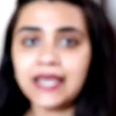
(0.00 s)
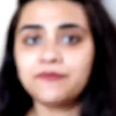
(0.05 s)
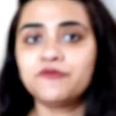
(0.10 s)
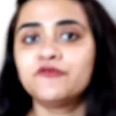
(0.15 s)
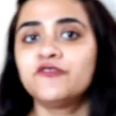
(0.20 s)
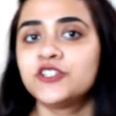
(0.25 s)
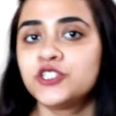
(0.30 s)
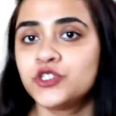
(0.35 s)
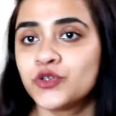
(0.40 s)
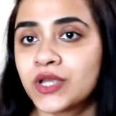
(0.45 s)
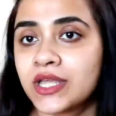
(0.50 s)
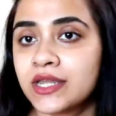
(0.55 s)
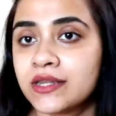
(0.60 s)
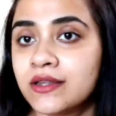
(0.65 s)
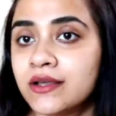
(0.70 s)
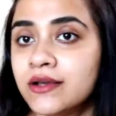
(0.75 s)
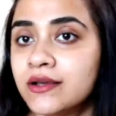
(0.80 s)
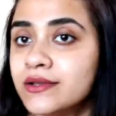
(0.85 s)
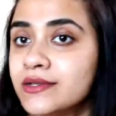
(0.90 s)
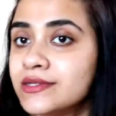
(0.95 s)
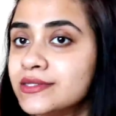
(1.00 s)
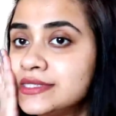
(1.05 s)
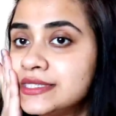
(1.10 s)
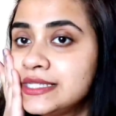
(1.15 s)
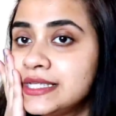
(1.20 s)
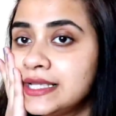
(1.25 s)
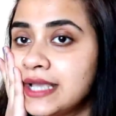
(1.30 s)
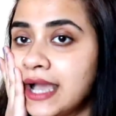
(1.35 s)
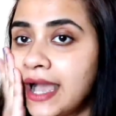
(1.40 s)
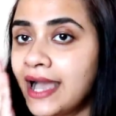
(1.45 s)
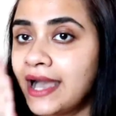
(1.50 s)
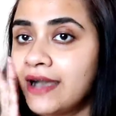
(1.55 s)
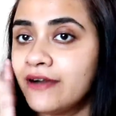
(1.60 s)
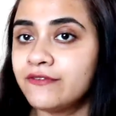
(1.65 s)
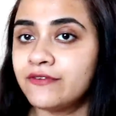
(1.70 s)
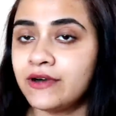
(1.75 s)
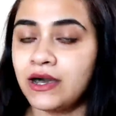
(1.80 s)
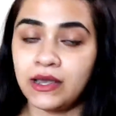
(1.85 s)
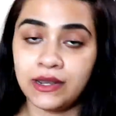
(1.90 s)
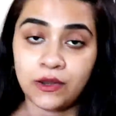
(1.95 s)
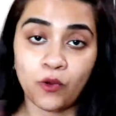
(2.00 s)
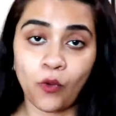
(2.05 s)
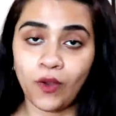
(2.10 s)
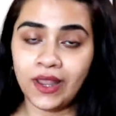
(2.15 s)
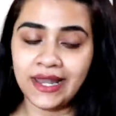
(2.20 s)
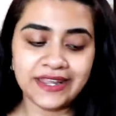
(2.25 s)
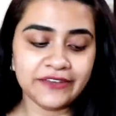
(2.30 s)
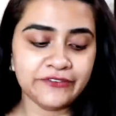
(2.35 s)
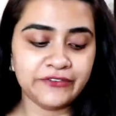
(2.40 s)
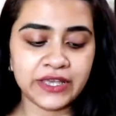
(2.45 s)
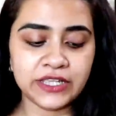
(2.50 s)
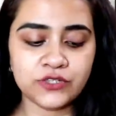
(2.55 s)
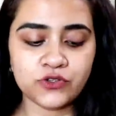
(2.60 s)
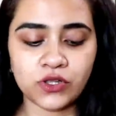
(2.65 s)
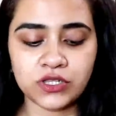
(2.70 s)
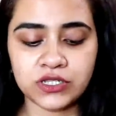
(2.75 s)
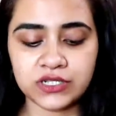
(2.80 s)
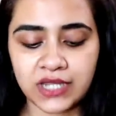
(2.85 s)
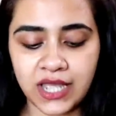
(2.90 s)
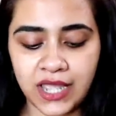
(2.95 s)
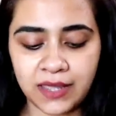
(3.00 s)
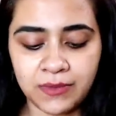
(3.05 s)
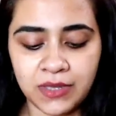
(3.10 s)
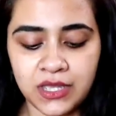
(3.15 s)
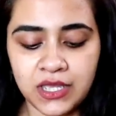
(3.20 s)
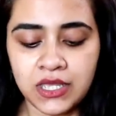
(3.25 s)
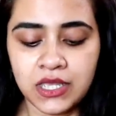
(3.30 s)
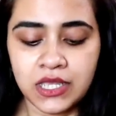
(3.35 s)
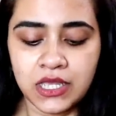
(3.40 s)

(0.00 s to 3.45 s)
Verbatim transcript: type, which you can see I have an oily face all the time.